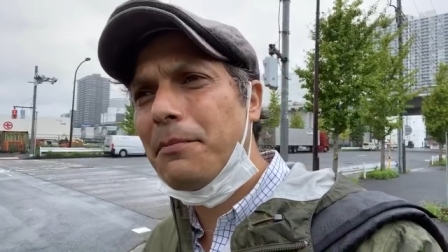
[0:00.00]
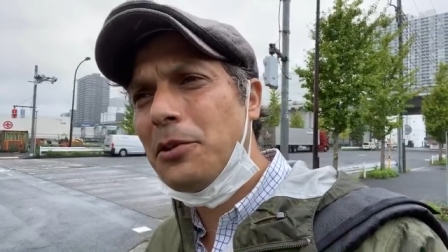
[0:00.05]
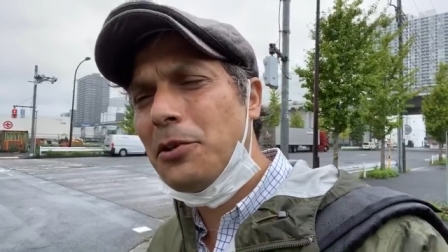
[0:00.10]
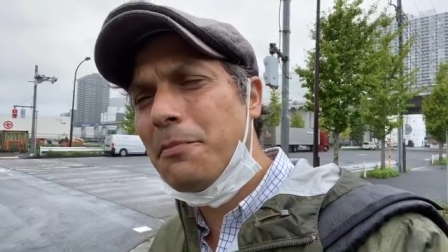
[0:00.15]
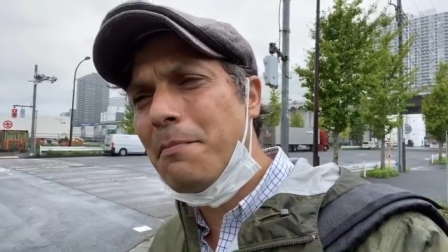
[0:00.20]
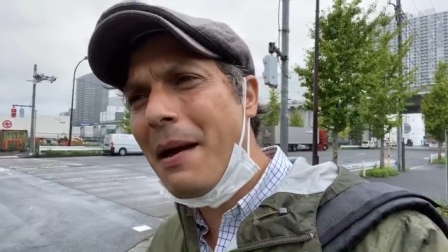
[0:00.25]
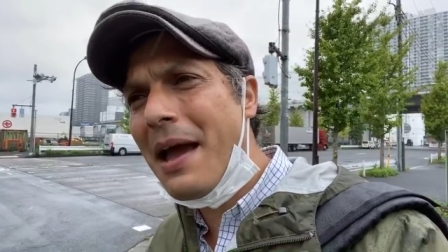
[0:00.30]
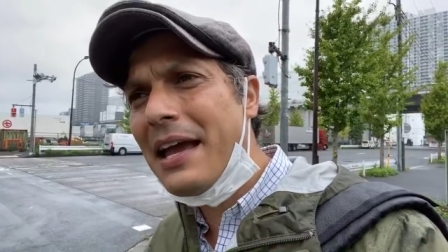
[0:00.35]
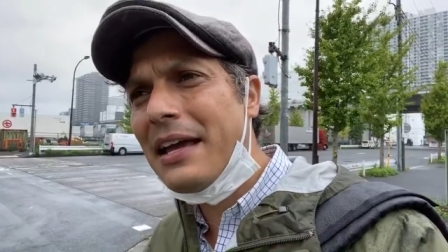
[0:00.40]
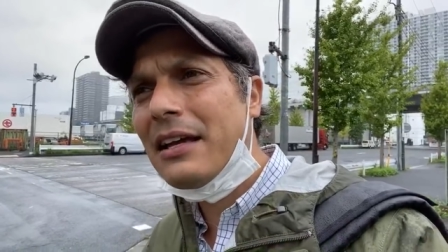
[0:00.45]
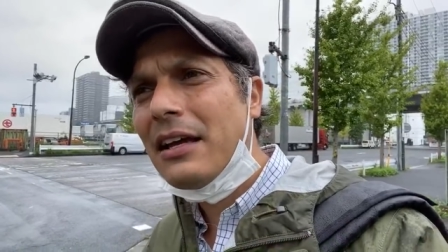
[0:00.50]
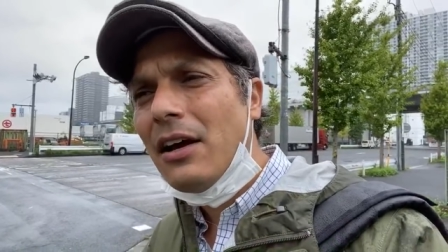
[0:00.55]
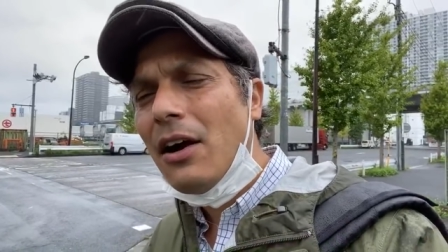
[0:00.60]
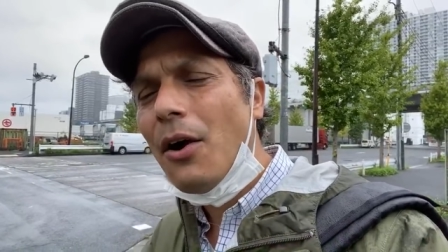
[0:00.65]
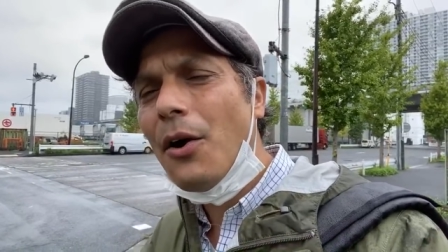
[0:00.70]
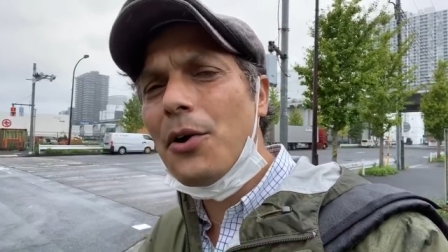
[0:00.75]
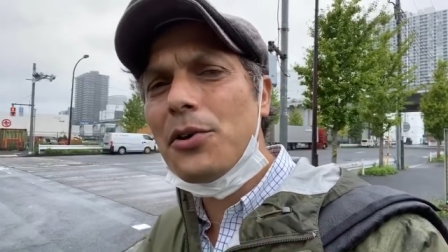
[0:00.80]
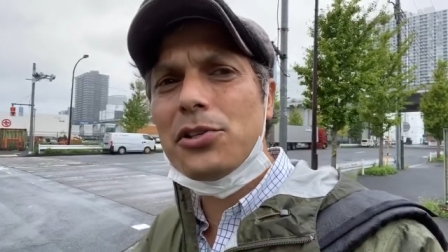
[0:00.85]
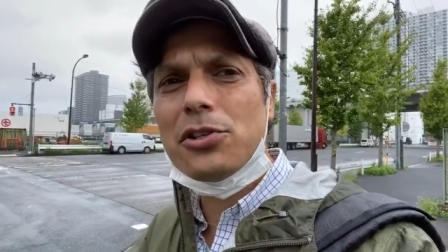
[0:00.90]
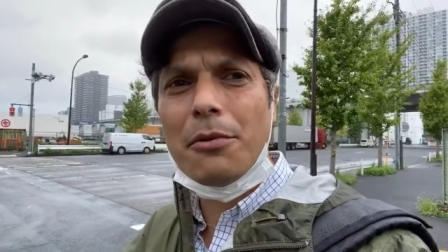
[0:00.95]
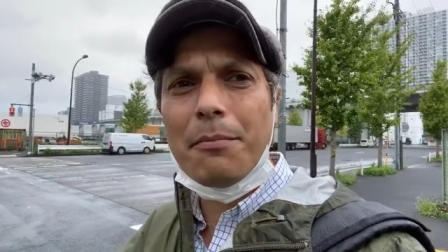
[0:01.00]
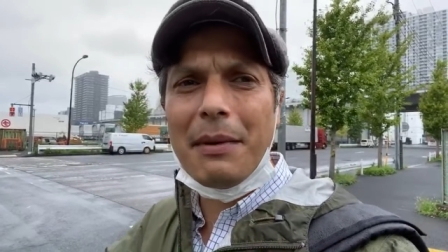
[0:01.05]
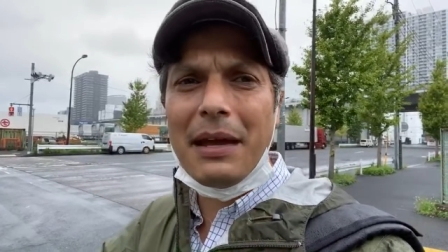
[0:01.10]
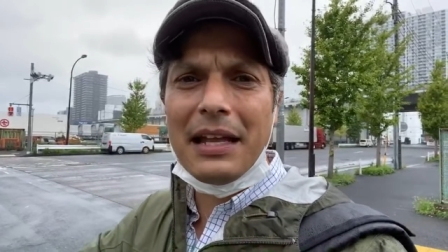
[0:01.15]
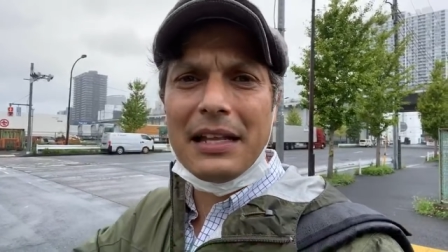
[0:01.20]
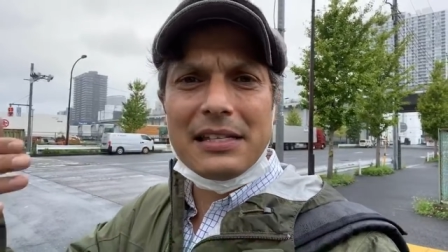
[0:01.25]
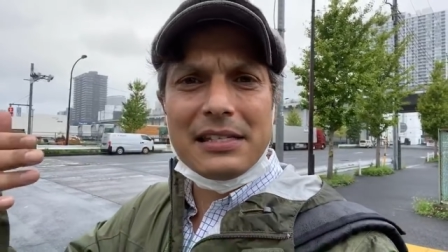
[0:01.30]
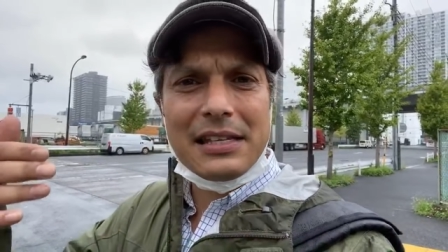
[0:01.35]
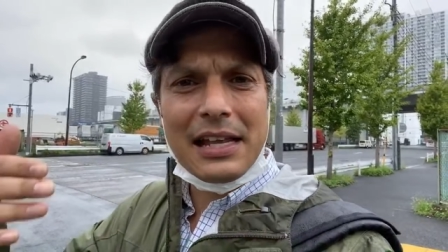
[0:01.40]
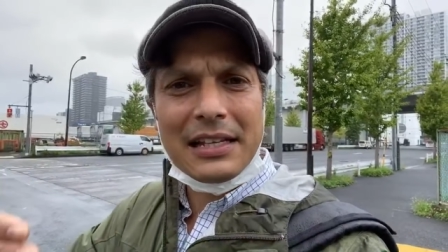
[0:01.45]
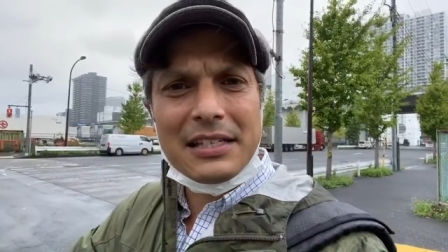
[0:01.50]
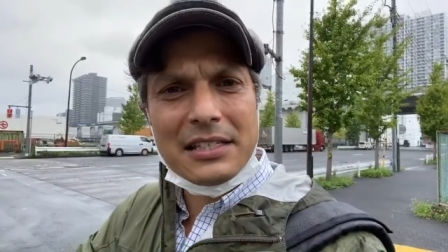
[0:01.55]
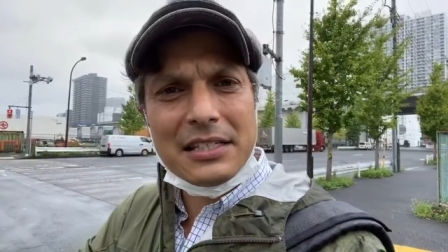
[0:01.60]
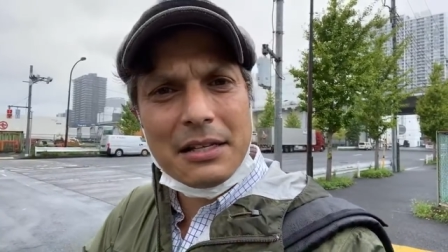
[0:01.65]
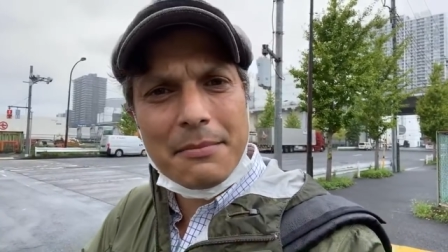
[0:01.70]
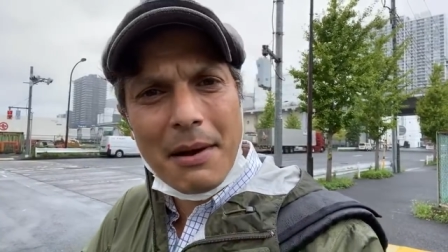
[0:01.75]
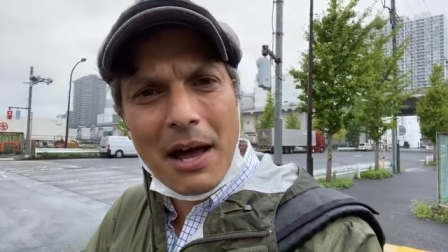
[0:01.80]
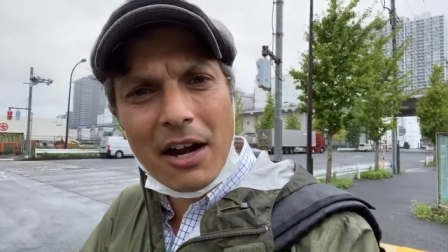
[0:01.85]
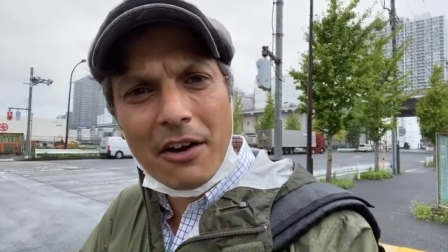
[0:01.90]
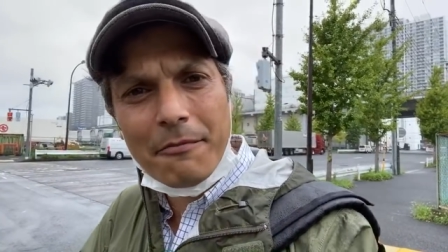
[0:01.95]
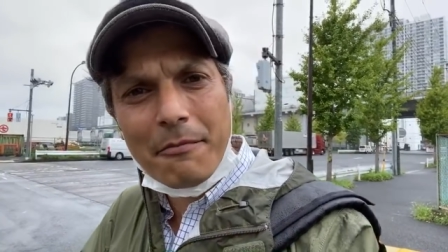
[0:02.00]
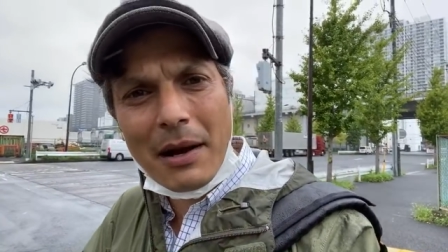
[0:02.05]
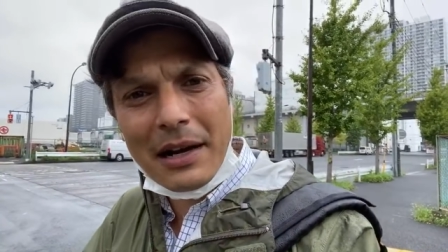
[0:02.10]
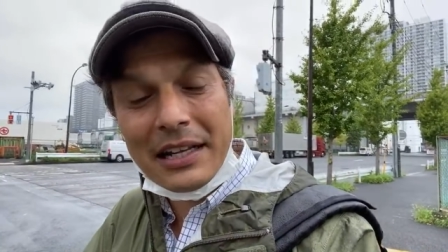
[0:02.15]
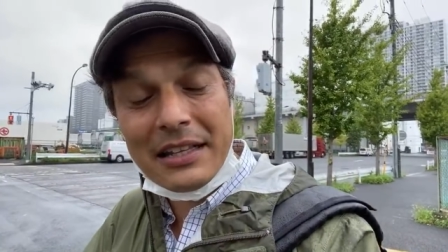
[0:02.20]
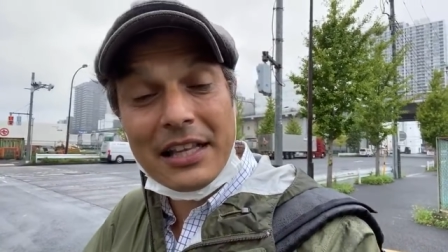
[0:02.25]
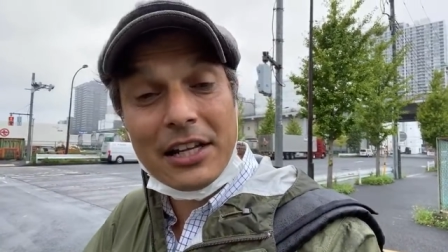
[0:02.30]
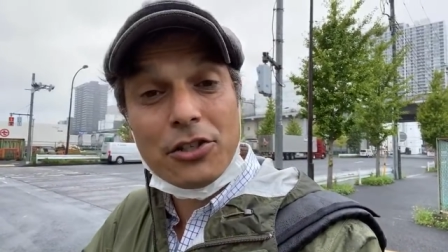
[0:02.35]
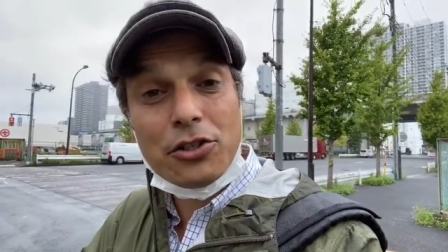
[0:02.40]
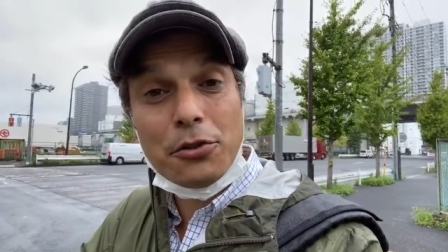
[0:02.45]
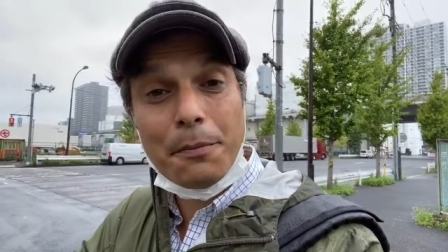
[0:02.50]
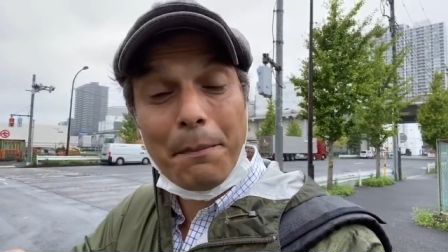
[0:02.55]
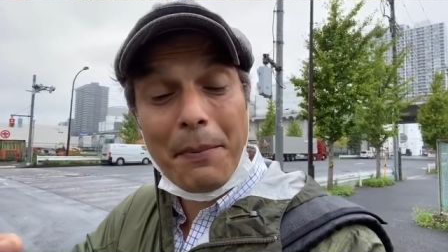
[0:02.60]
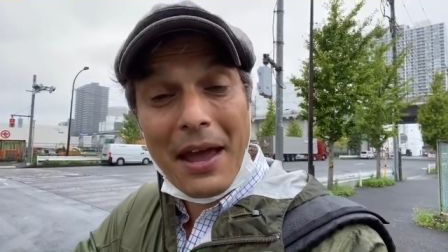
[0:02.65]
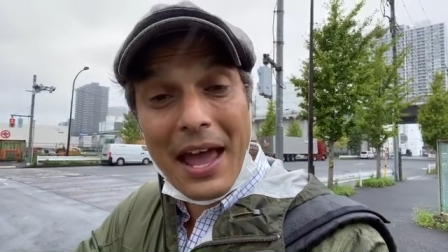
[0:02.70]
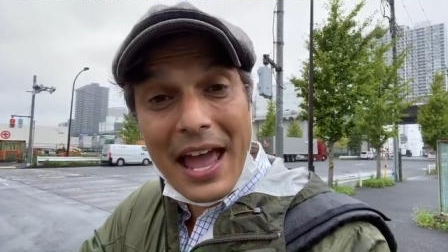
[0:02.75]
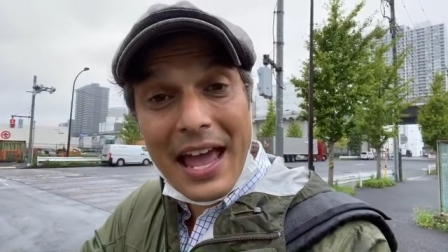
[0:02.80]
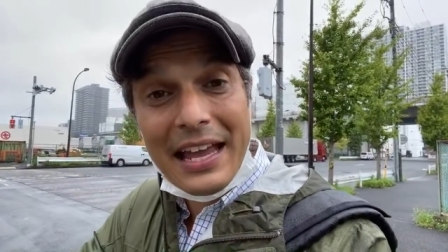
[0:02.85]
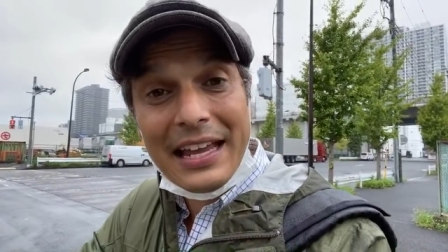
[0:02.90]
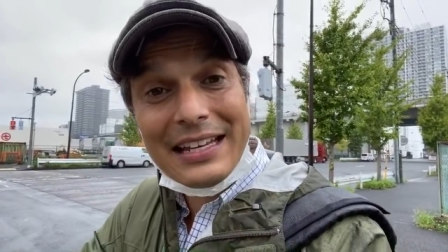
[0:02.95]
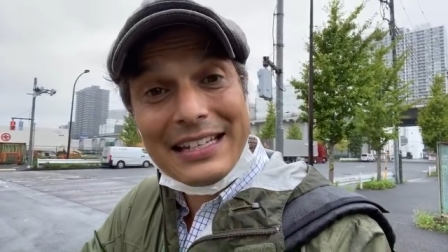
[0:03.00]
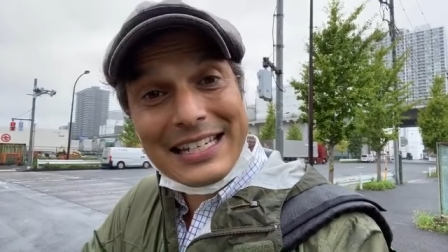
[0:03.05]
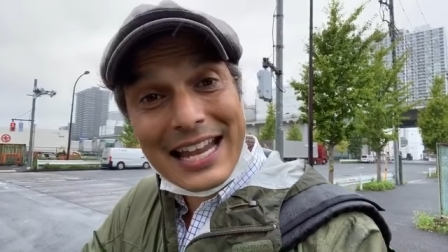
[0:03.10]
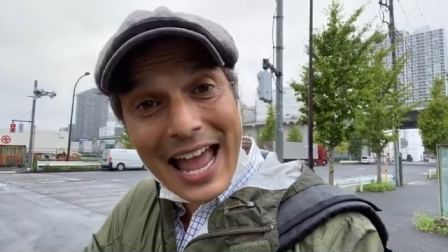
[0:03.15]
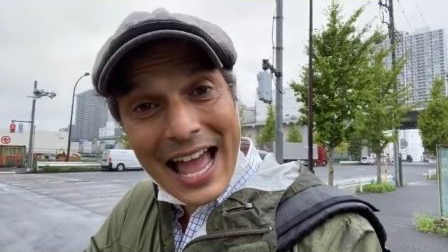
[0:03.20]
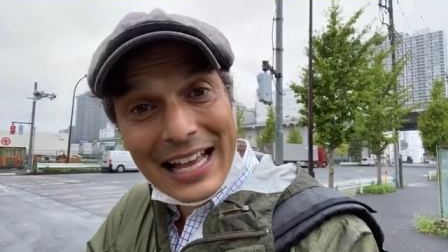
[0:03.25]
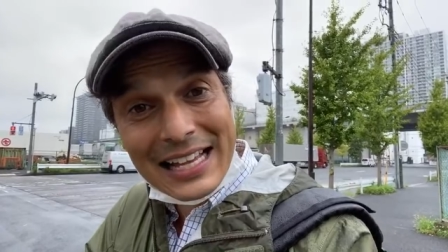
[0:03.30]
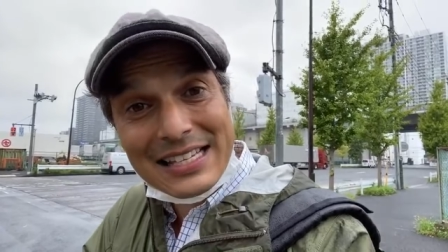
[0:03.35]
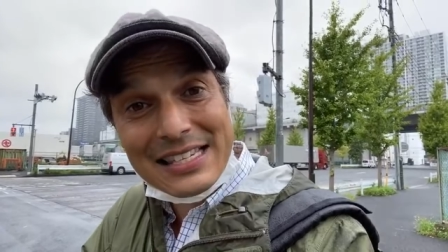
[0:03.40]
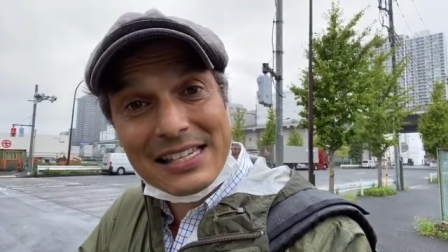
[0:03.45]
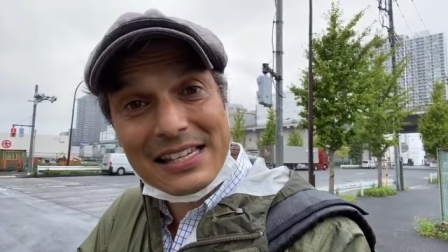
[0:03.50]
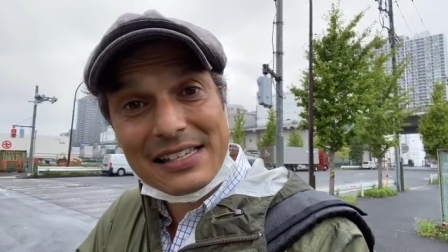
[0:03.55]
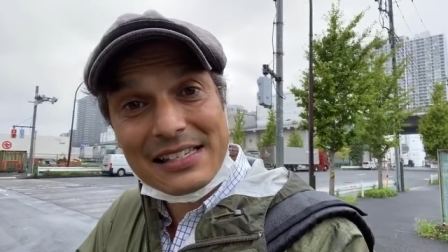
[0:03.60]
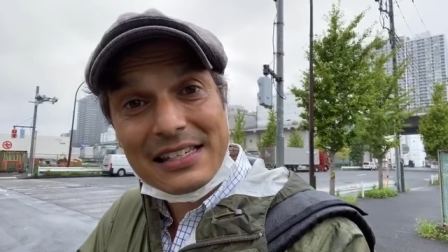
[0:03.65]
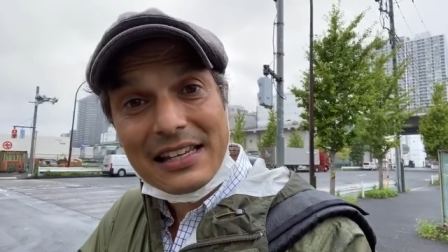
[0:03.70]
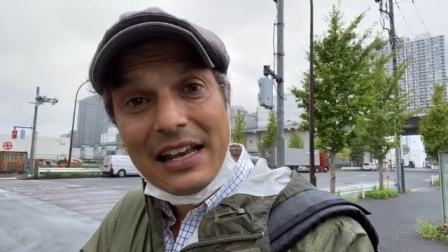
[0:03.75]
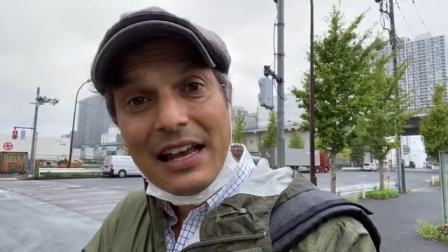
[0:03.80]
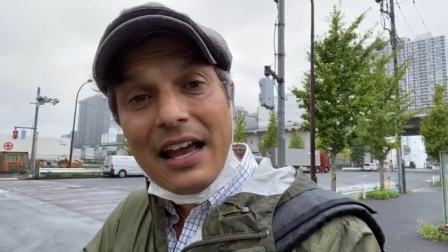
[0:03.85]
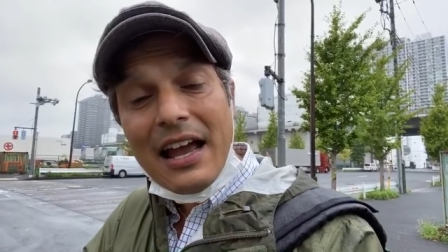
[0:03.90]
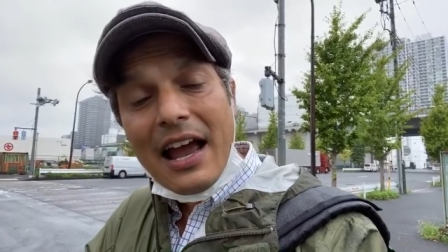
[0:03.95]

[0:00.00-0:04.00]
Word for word: make also means that's the amount of money that you pay in taxes.